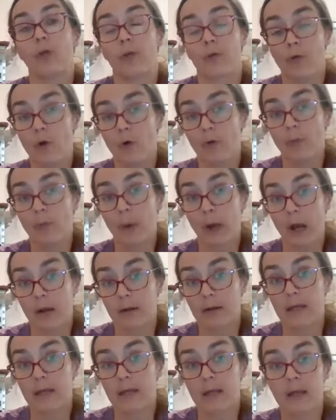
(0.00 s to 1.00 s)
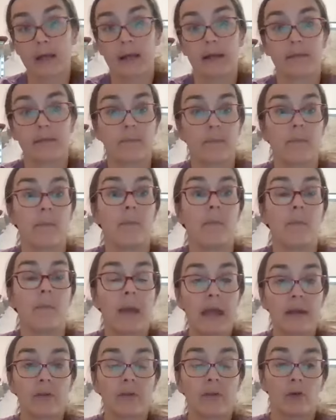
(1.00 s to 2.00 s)
throw the party and
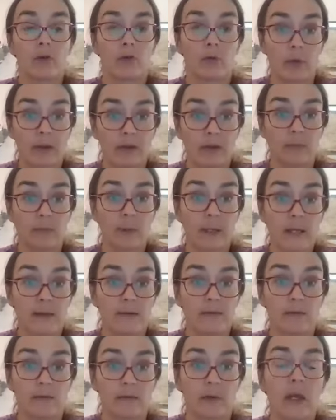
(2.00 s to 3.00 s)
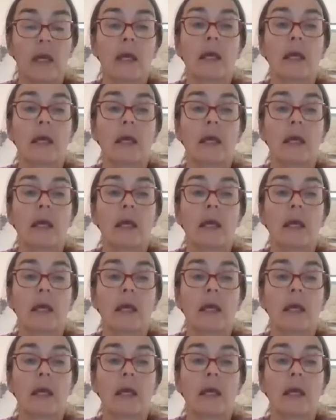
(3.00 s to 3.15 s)
make those recipes?